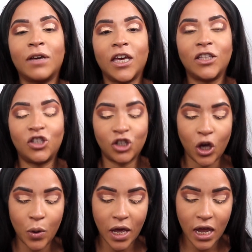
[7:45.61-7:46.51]
going to
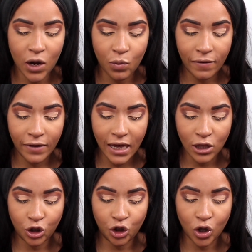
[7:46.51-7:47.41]
go in with Get
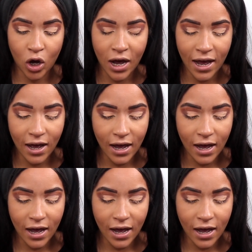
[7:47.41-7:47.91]
the Shot,